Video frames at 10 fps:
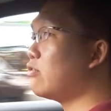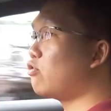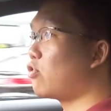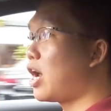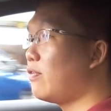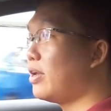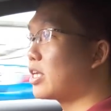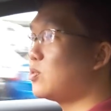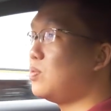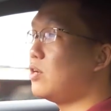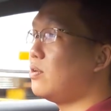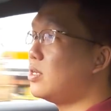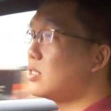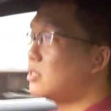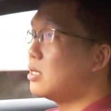of driving
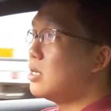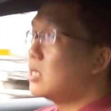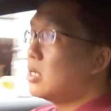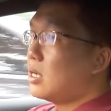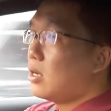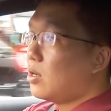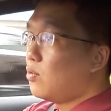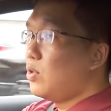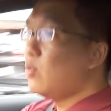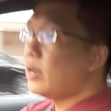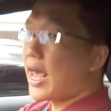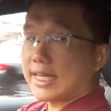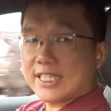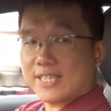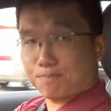experience we would
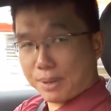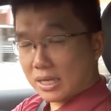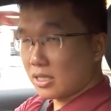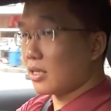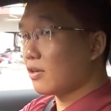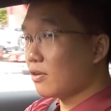expect